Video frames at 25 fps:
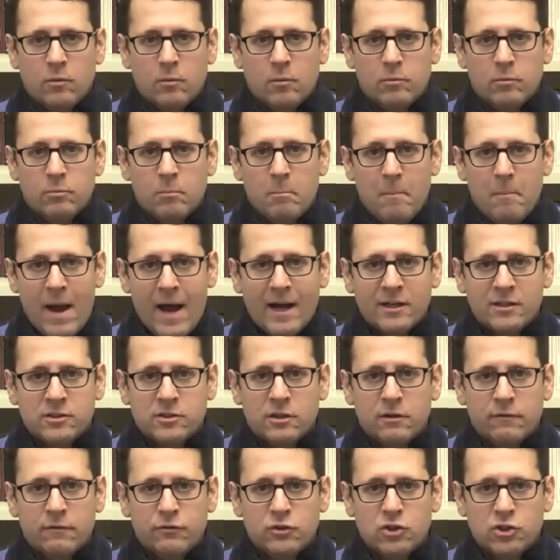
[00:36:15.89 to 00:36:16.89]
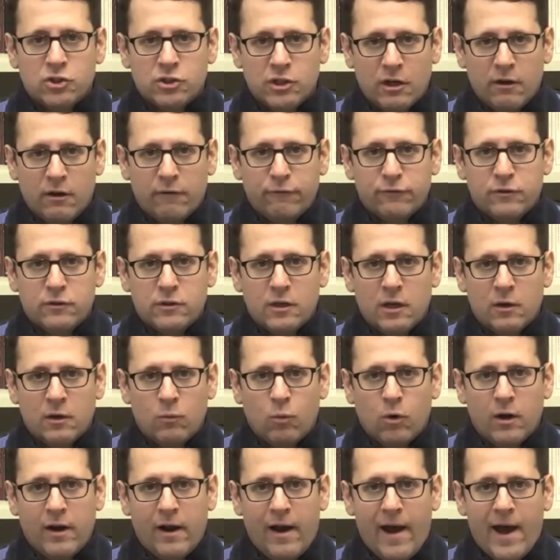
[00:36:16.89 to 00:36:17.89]
massive shift in
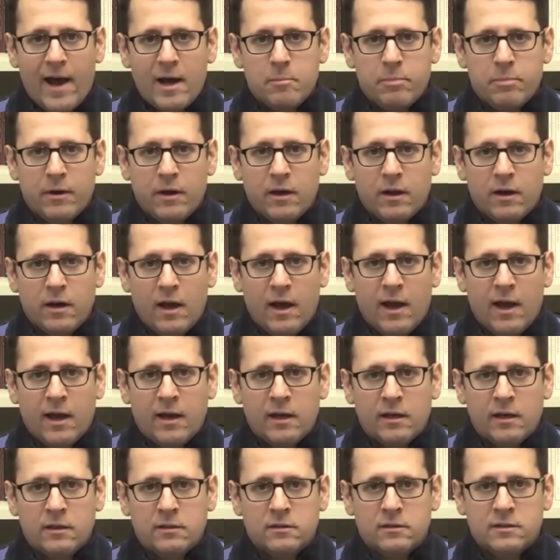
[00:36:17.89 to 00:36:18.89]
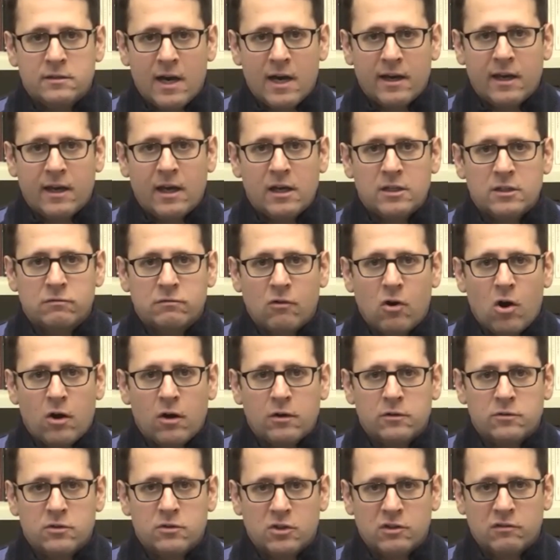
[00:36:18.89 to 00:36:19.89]
what had been a
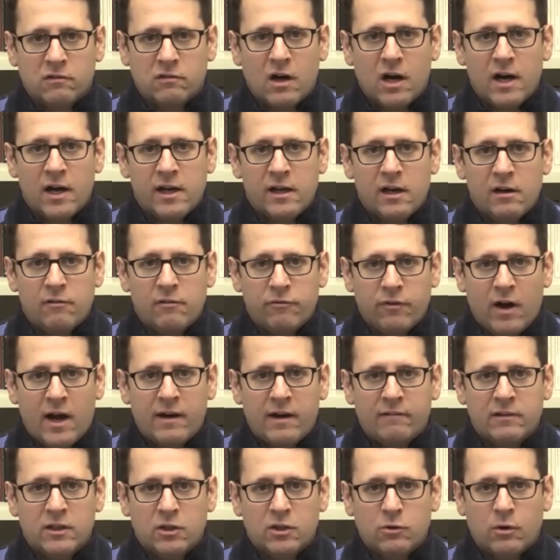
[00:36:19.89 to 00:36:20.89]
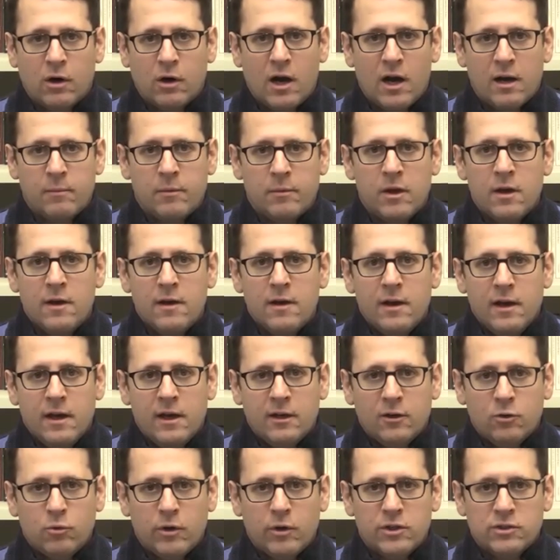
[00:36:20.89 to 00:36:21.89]
decades-long decline in violent crime
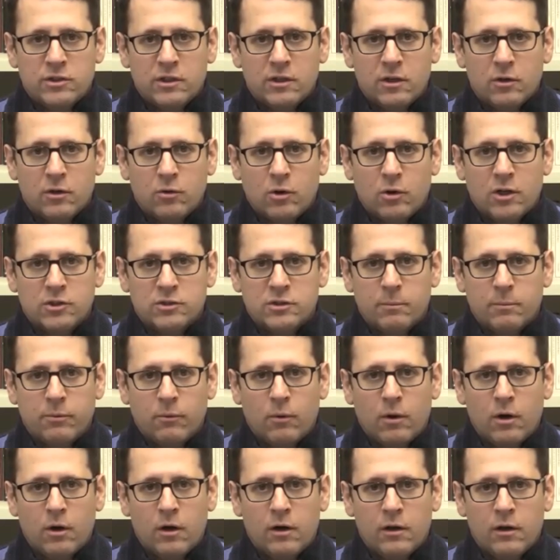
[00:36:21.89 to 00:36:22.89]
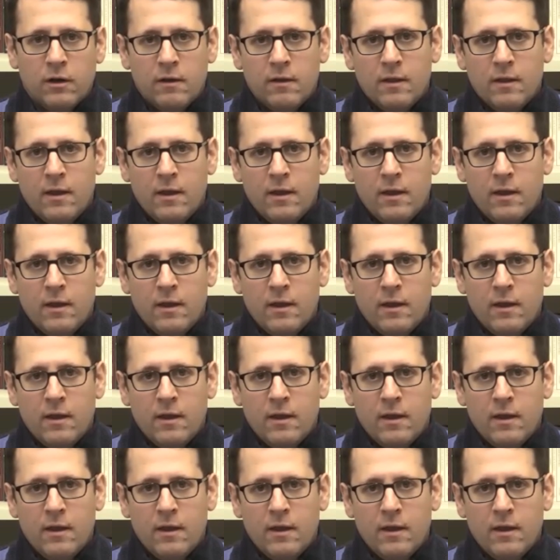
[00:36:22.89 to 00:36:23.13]
increasing across the board.